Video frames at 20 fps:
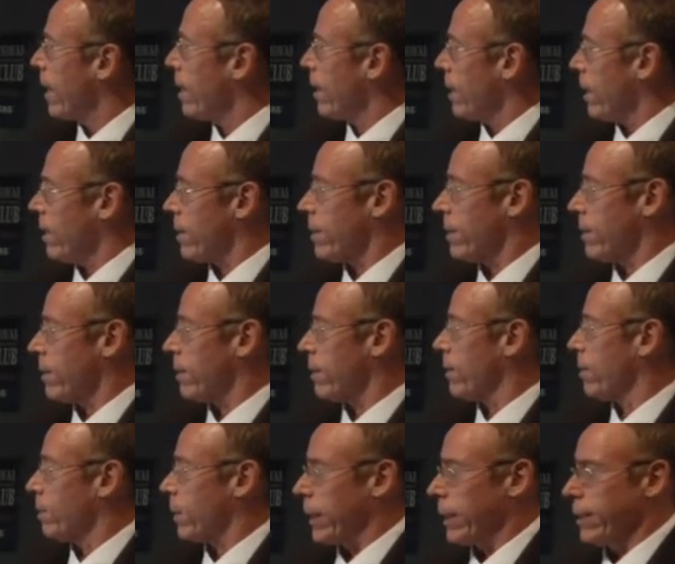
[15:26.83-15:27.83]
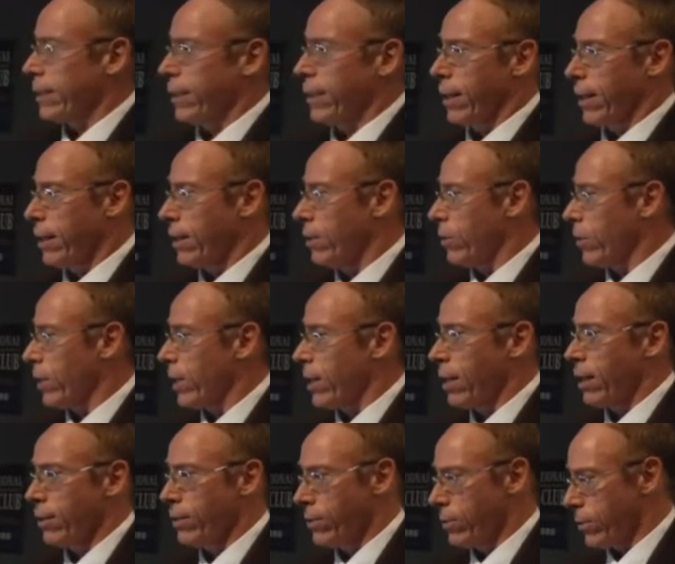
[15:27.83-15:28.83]
He says, "Oh my God, you
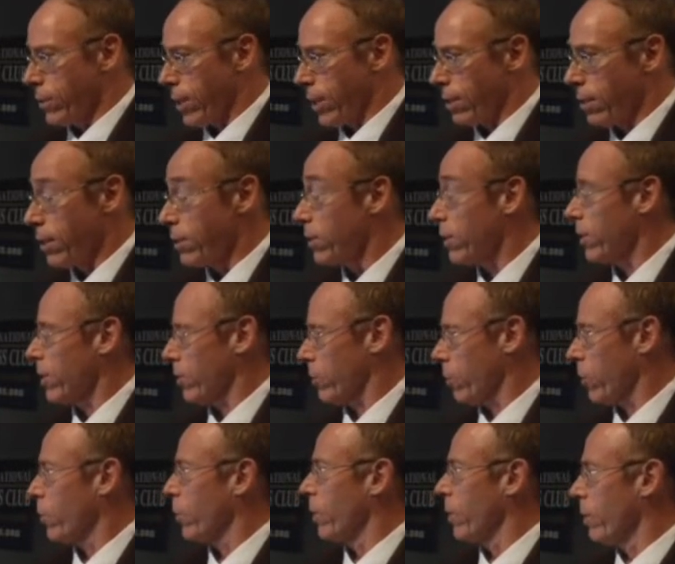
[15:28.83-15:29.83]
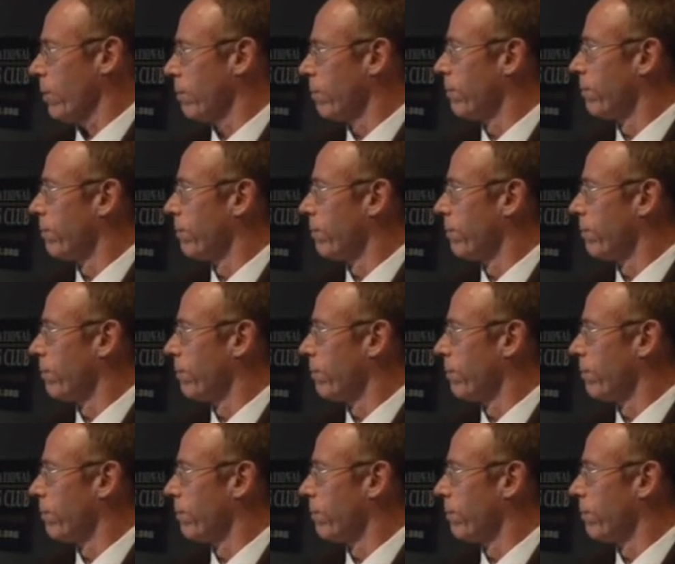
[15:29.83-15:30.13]
cannot do that." I said, "Yes, we will."